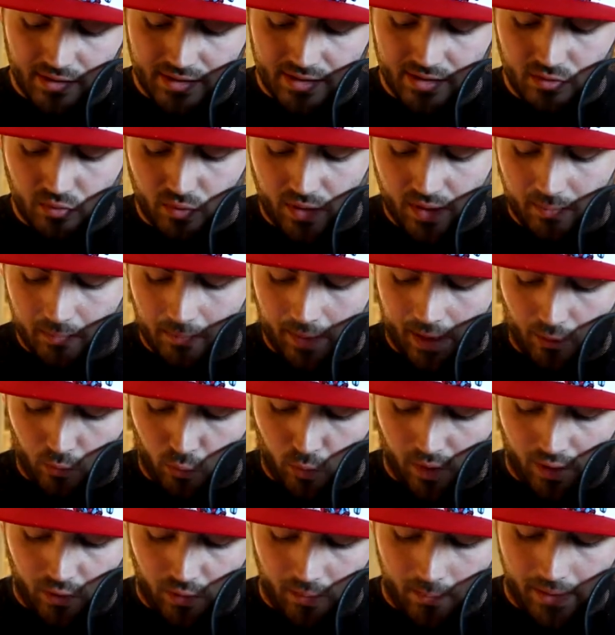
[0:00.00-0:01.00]
This is written by
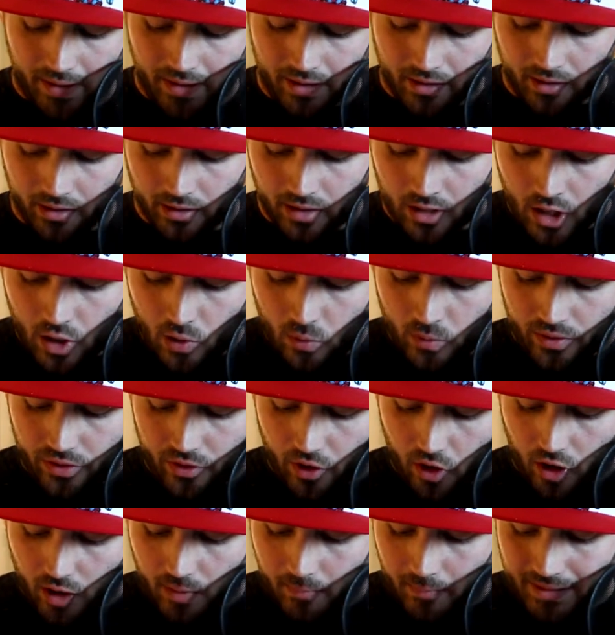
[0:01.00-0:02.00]
Rick Remender with
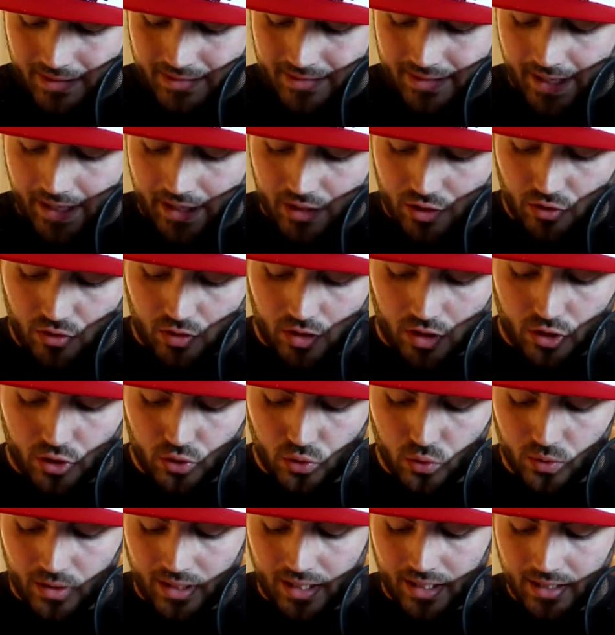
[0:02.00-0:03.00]
art by Daniel
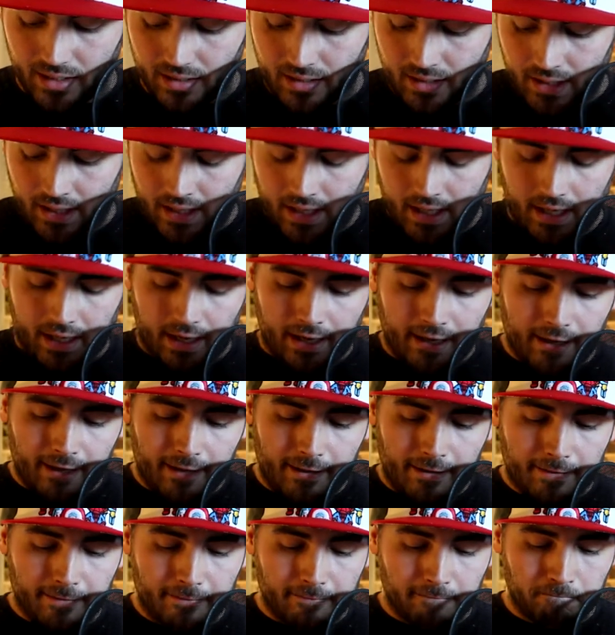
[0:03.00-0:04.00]
Acuna.
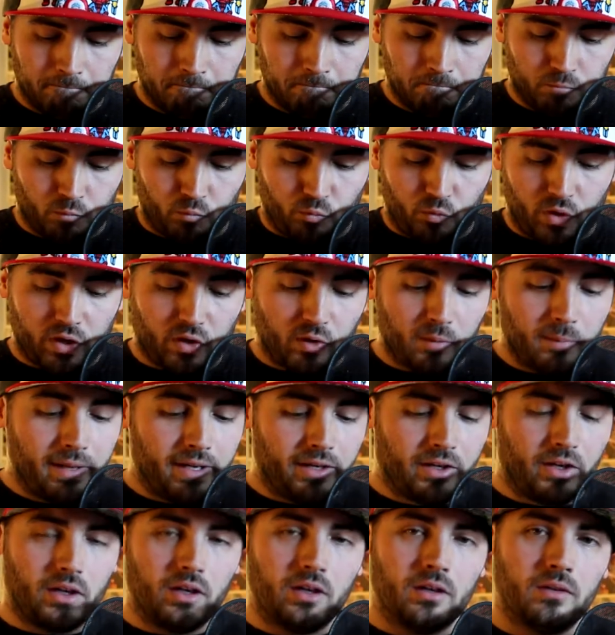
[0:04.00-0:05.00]
Rick
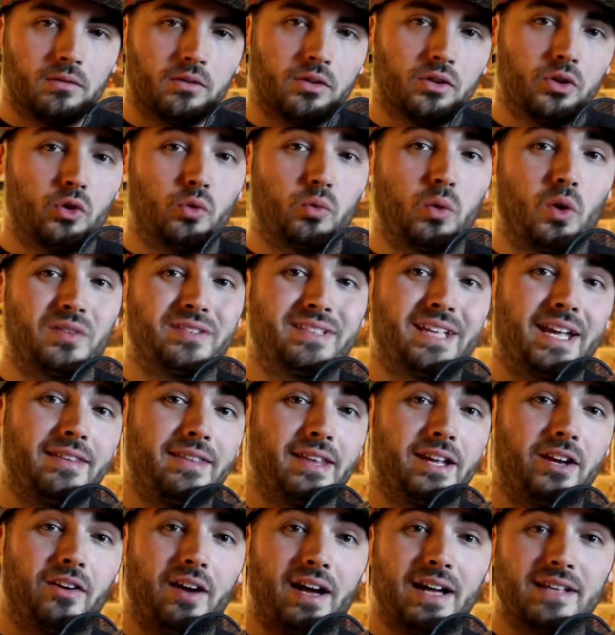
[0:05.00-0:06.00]
Remender, who wrote
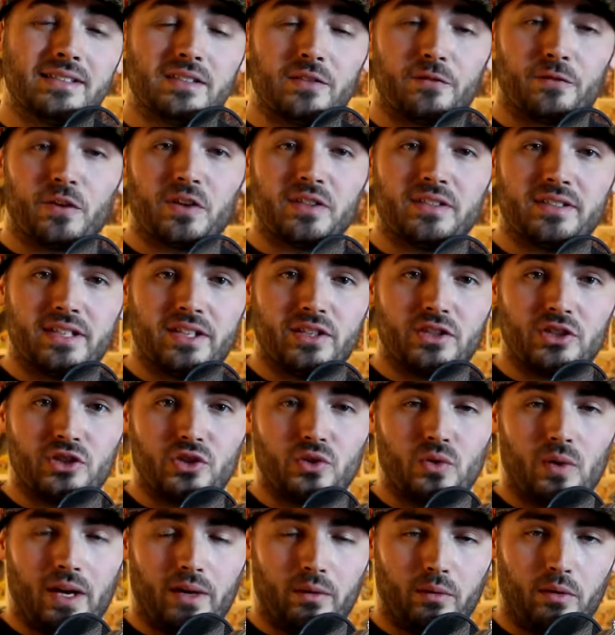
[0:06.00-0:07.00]
Deadly Class, the first
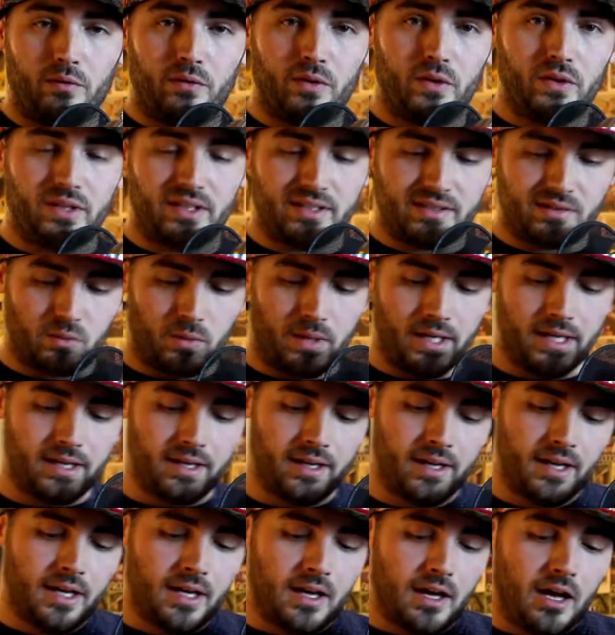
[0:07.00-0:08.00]
issue I reviewed this
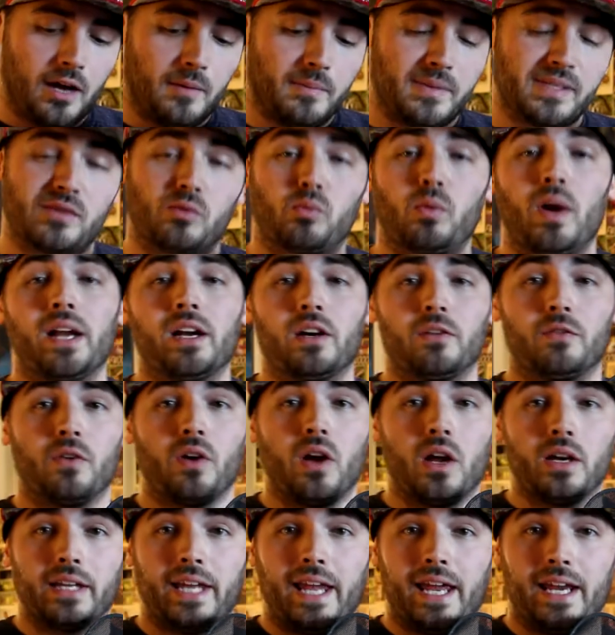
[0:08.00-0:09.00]
week, is a writer for
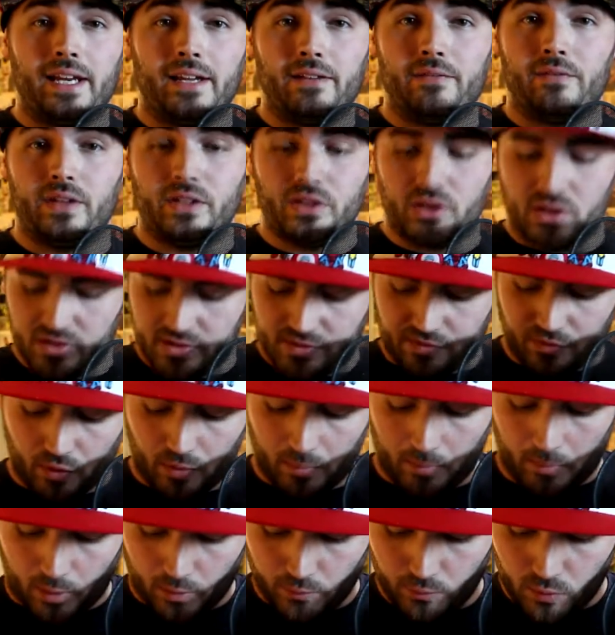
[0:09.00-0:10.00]
Uncanny Avengers for
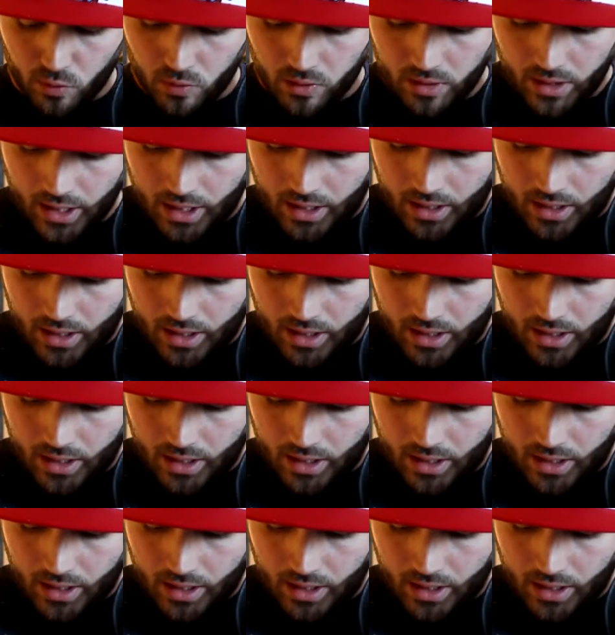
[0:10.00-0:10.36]
Marvel.